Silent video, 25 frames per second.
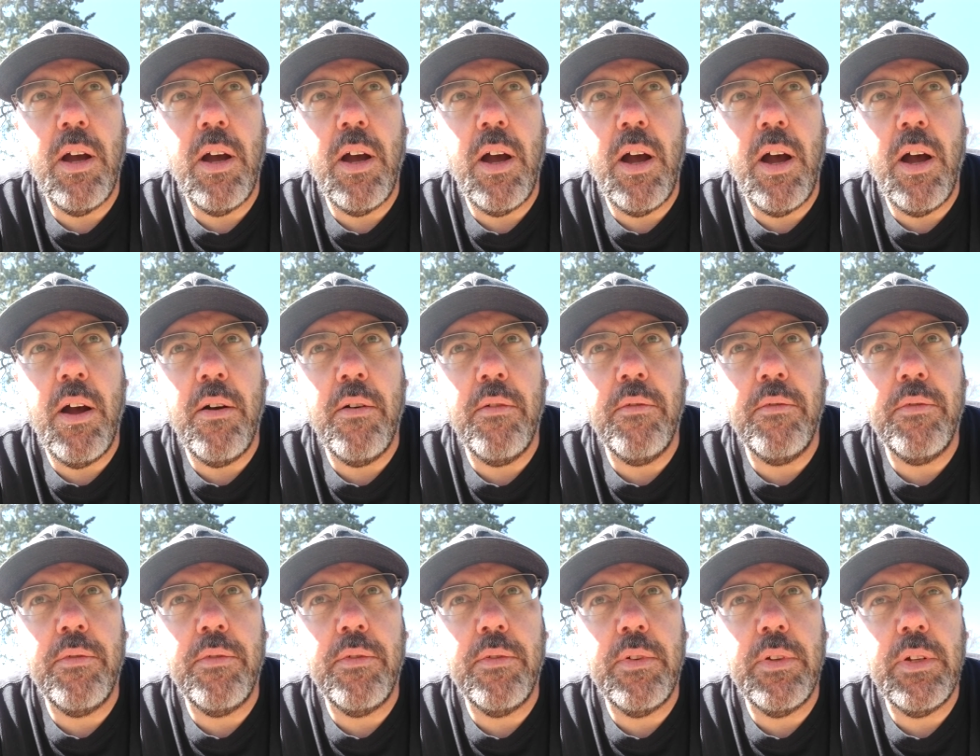of
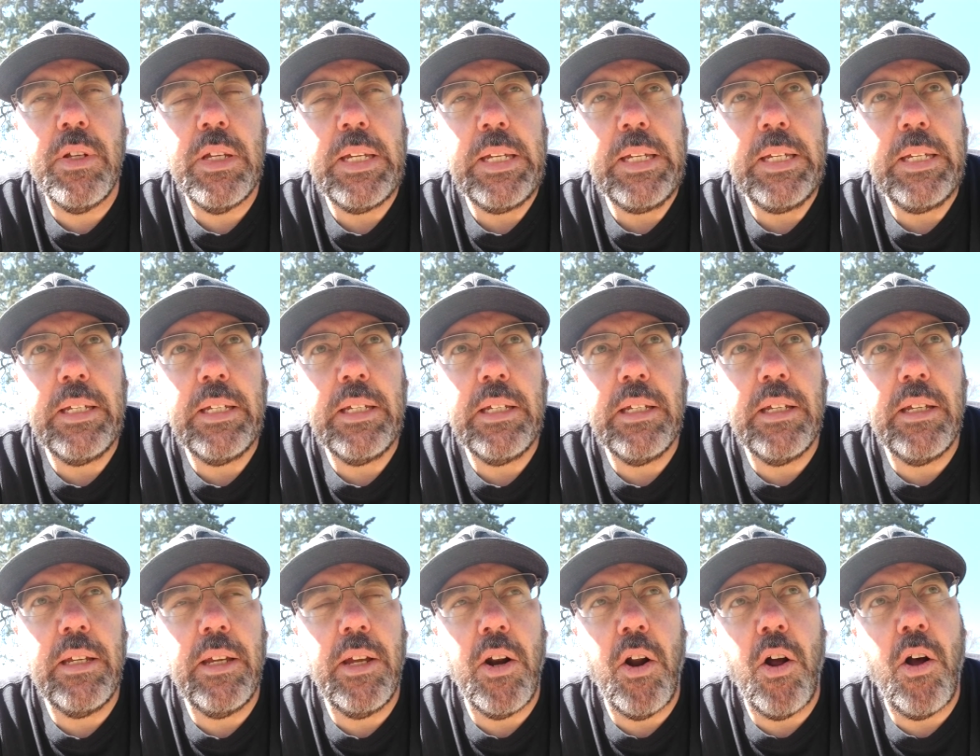
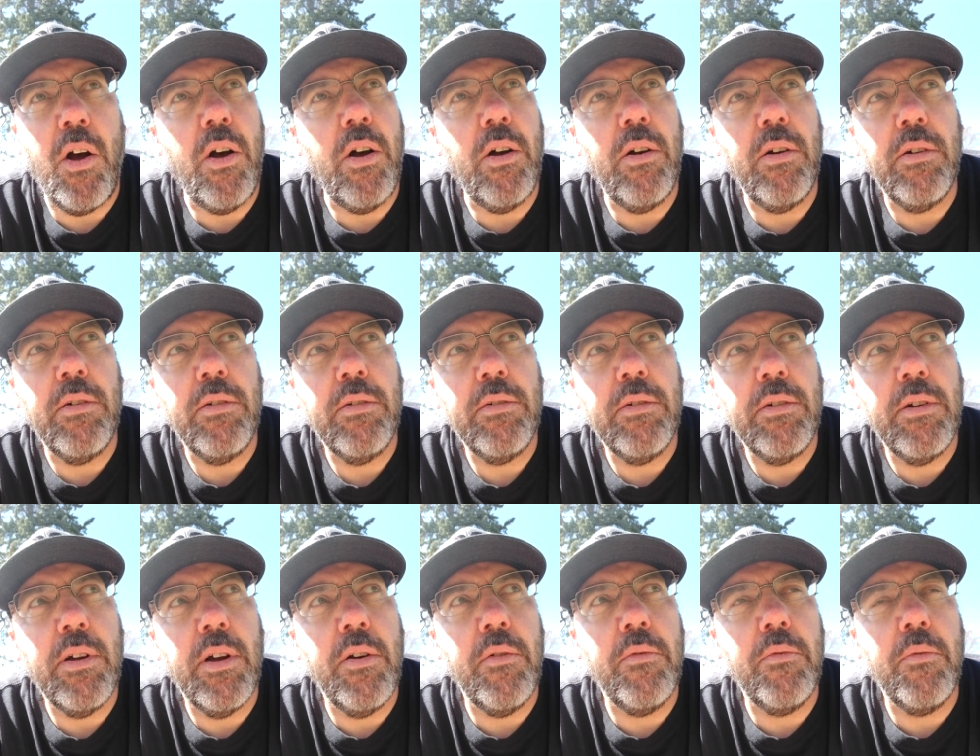it all,
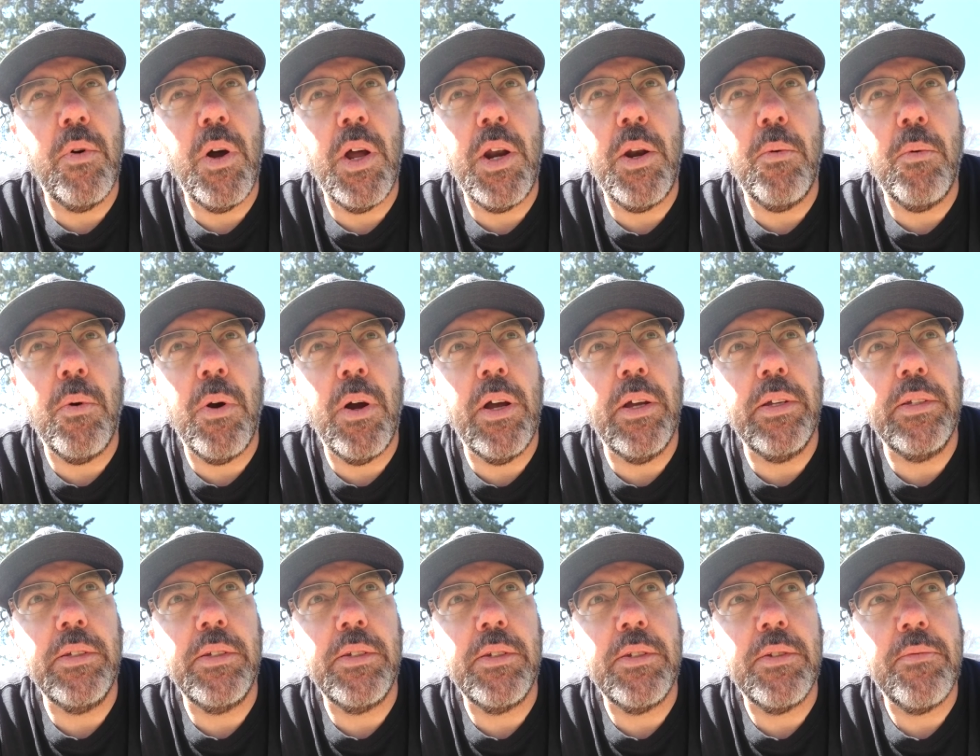of what it
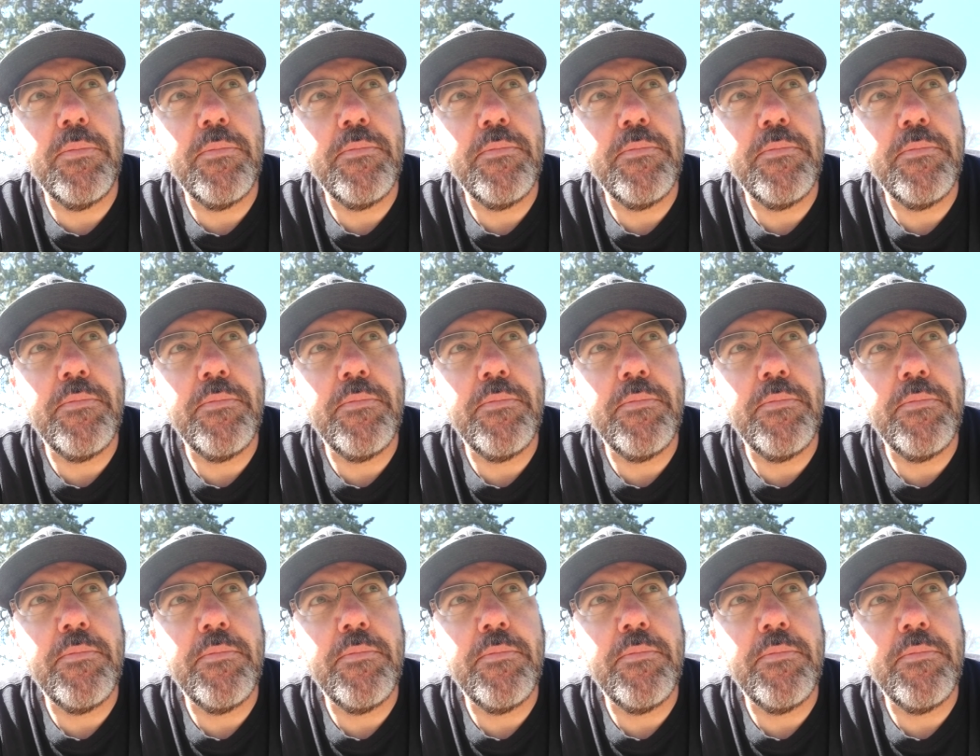was.